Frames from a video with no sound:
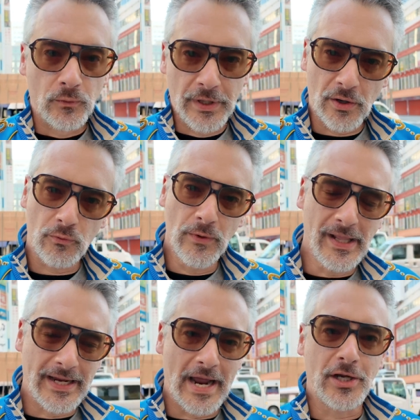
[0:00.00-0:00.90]
there are
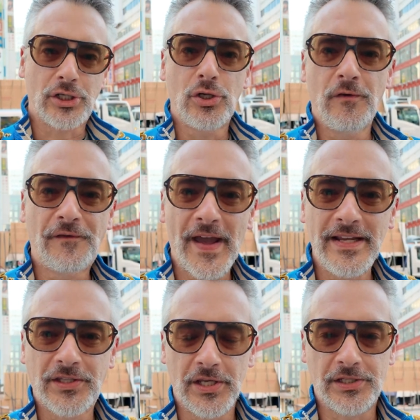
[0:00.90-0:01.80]
really kind of two
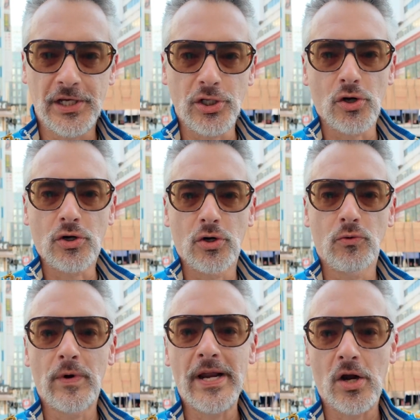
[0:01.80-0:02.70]
phases in your
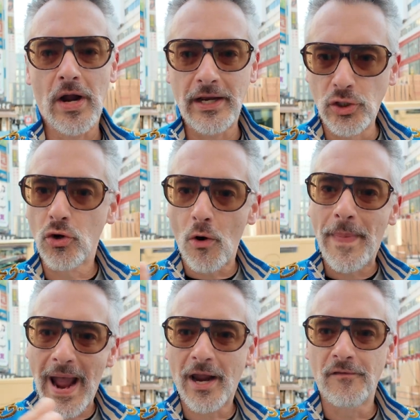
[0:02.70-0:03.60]
career, and you'll go
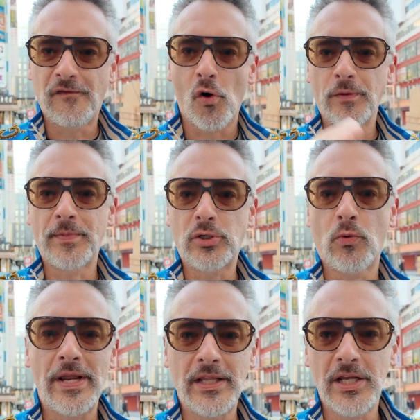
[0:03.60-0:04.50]
back and forth
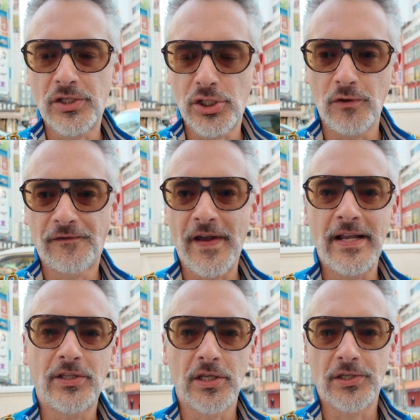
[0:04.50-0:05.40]
between these two
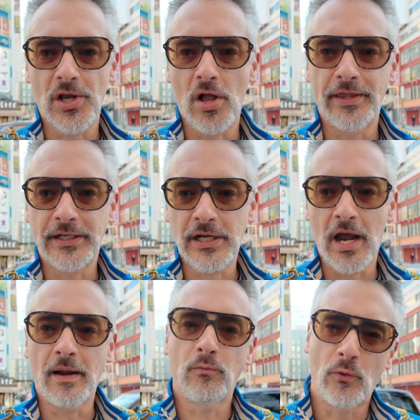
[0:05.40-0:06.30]
phases all the time.